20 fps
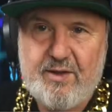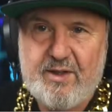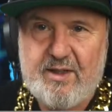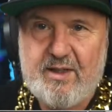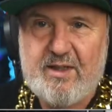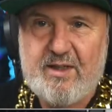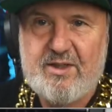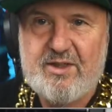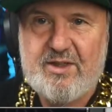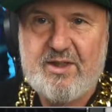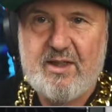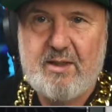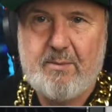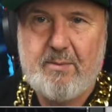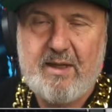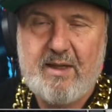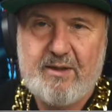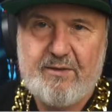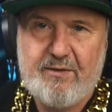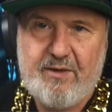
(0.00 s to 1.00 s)
you've got to consider the
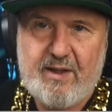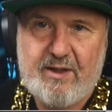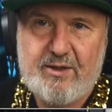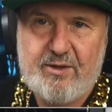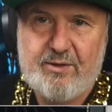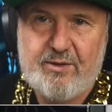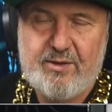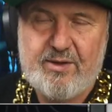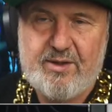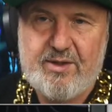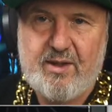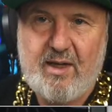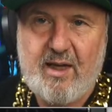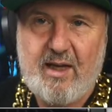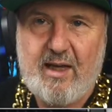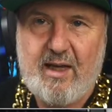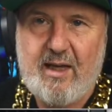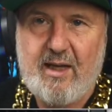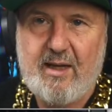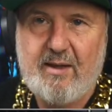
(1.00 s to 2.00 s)
manufacturer's
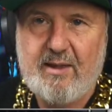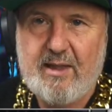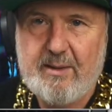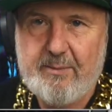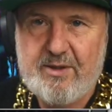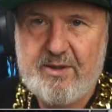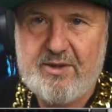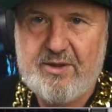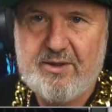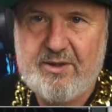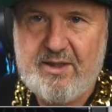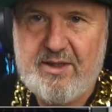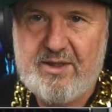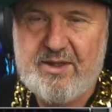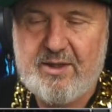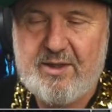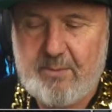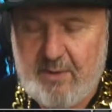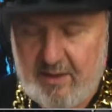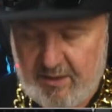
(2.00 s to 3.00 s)
limits on
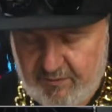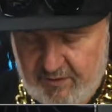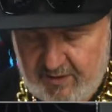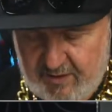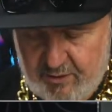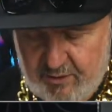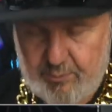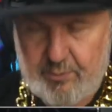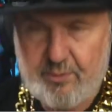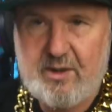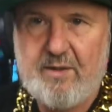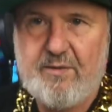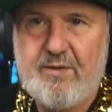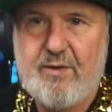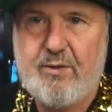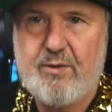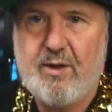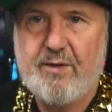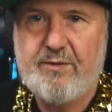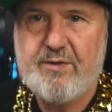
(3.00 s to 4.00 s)
this. So manufacturers will give
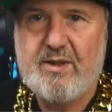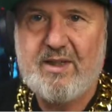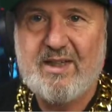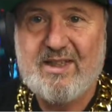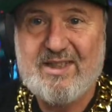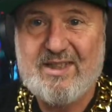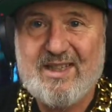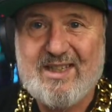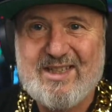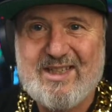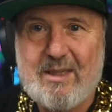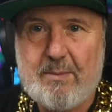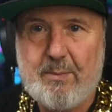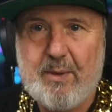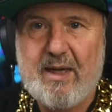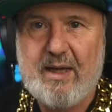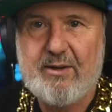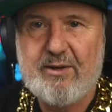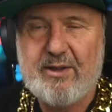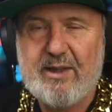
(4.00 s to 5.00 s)
you often a DC
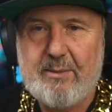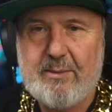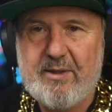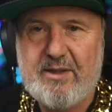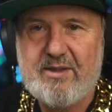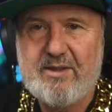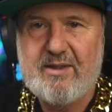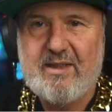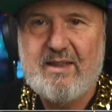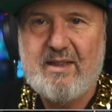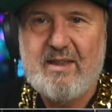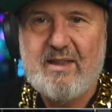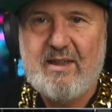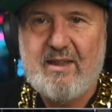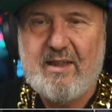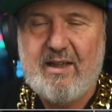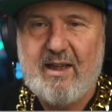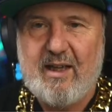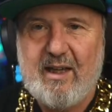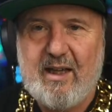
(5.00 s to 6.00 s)
power limit
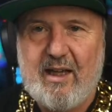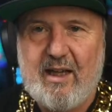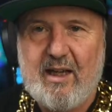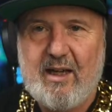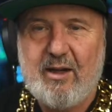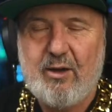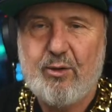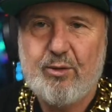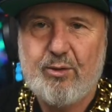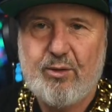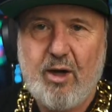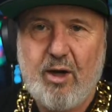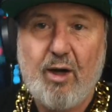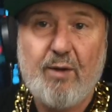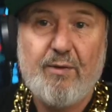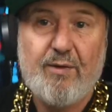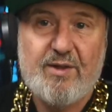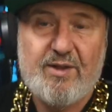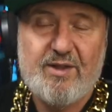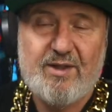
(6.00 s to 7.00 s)
or
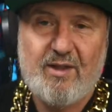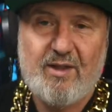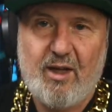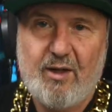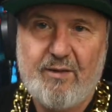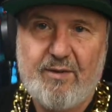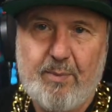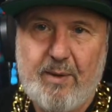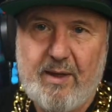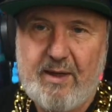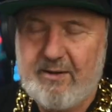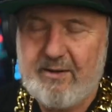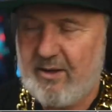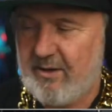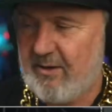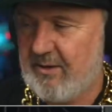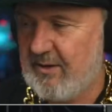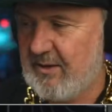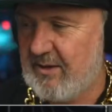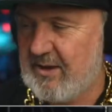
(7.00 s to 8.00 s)

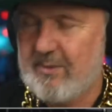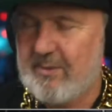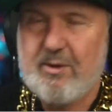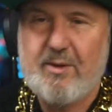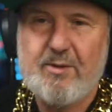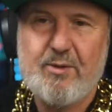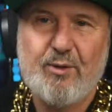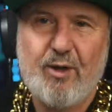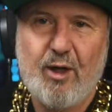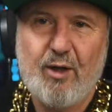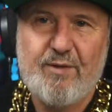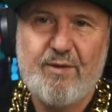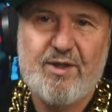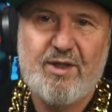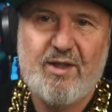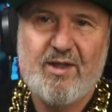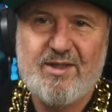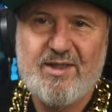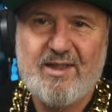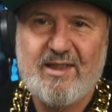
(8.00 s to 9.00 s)
sometimes called
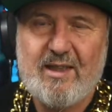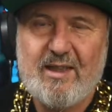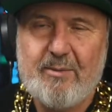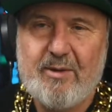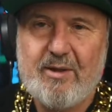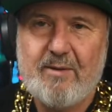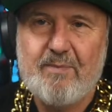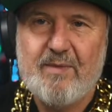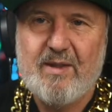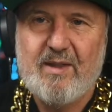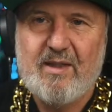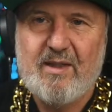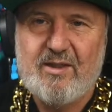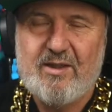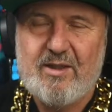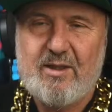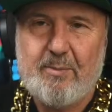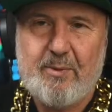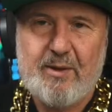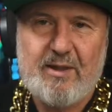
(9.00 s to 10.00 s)
oversizing limit,
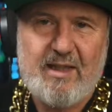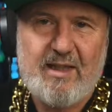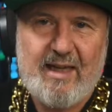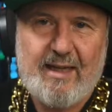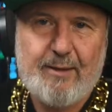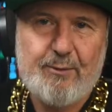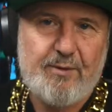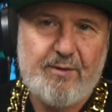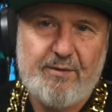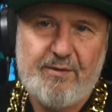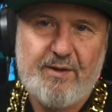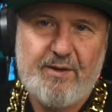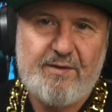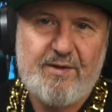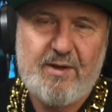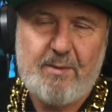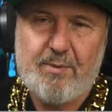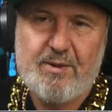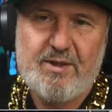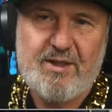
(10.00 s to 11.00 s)
typically
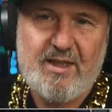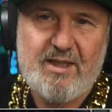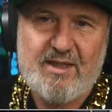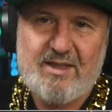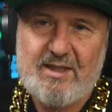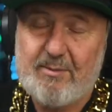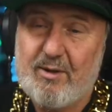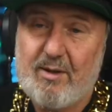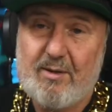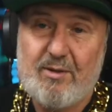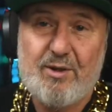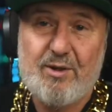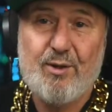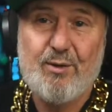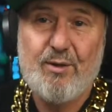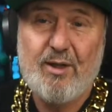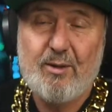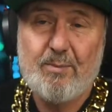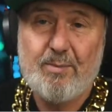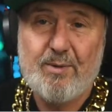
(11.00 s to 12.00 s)
150%, sometimes
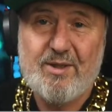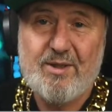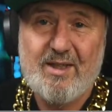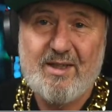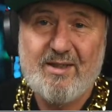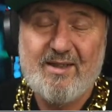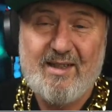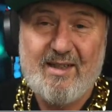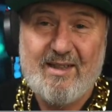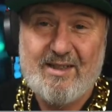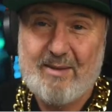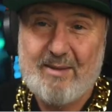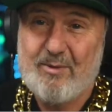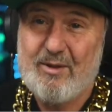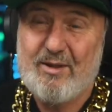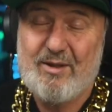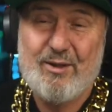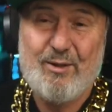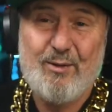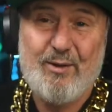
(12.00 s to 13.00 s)
200%,
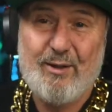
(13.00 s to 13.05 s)
sometimes